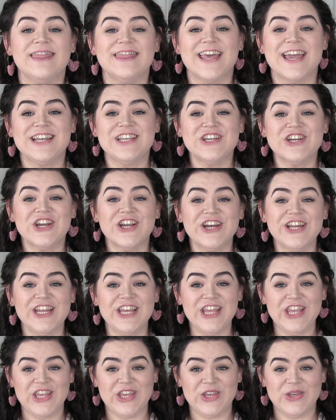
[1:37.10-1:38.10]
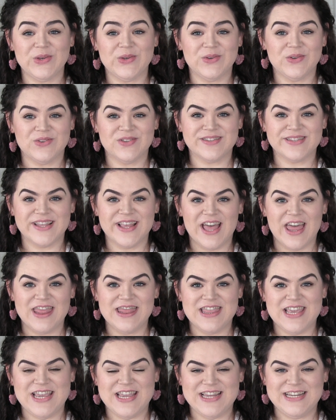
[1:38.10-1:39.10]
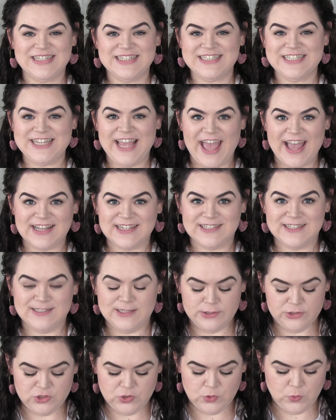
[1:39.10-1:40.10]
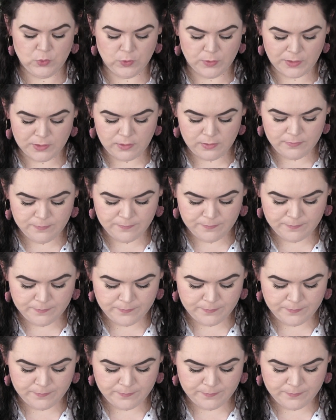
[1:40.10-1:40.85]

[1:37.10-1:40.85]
Then you're going to use the text tool.